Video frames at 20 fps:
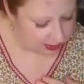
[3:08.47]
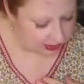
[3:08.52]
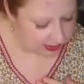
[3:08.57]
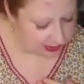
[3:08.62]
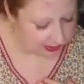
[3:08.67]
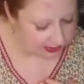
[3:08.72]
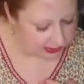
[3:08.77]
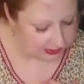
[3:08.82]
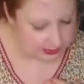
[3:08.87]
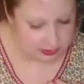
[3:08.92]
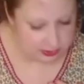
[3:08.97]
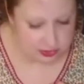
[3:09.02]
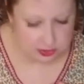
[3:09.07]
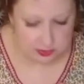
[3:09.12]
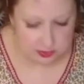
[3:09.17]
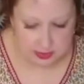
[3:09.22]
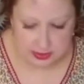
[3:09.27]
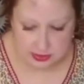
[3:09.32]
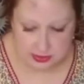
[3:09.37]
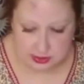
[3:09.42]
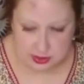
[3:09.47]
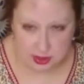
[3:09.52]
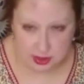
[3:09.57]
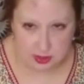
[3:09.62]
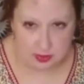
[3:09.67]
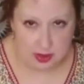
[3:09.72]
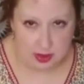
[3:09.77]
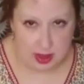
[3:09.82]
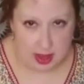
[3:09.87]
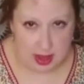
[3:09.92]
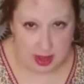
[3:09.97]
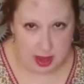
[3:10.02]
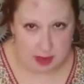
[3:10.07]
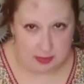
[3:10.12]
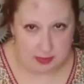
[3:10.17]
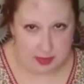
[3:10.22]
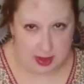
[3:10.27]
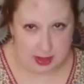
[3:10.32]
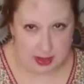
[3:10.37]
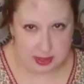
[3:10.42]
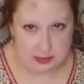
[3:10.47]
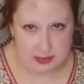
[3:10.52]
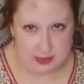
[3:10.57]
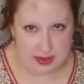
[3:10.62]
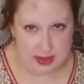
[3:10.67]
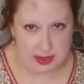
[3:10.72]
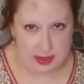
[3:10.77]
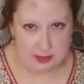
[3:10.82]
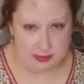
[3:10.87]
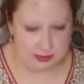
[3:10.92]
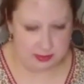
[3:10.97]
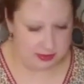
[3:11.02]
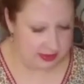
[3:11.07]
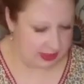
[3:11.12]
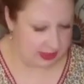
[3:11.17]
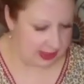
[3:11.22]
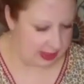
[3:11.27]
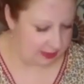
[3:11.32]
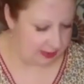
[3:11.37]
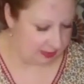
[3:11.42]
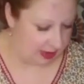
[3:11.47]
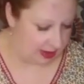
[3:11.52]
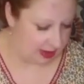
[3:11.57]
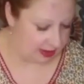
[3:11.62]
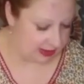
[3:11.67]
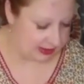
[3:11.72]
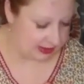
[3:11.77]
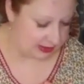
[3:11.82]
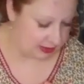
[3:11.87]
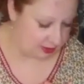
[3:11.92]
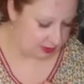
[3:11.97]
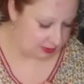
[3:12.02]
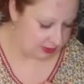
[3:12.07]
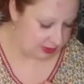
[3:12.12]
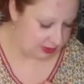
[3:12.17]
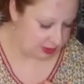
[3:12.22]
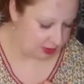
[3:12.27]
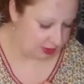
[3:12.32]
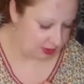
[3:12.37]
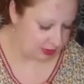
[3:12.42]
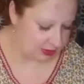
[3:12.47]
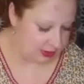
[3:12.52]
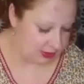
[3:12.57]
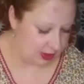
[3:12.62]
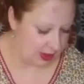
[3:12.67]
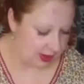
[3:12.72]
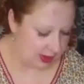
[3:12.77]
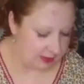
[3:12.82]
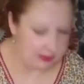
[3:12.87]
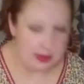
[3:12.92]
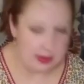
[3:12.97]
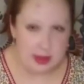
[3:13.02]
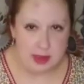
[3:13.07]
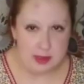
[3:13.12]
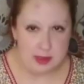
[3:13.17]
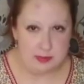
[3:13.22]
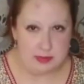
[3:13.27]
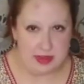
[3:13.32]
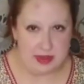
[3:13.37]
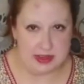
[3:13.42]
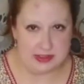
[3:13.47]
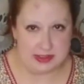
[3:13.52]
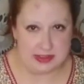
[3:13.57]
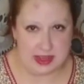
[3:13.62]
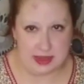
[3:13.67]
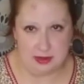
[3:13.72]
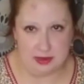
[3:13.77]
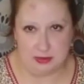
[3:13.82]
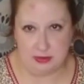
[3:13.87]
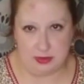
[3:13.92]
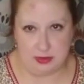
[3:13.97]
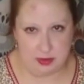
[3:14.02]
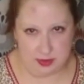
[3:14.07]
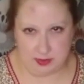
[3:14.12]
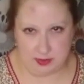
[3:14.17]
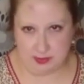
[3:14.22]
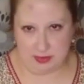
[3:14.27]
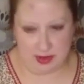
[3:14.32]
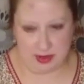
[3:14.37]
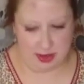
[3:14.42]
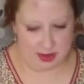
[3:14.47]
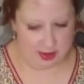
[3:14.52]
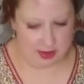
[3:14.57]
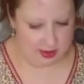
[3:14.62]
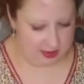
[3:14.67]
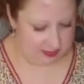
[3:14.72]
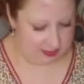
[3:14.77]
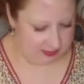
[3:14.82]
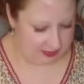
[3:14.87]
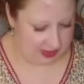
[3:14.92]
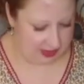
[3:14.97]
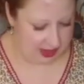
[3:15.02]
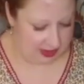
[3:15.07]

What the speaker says: But in doing so, I'm not going to be able to keep my eyes closed the whole time because I don't know the prayer.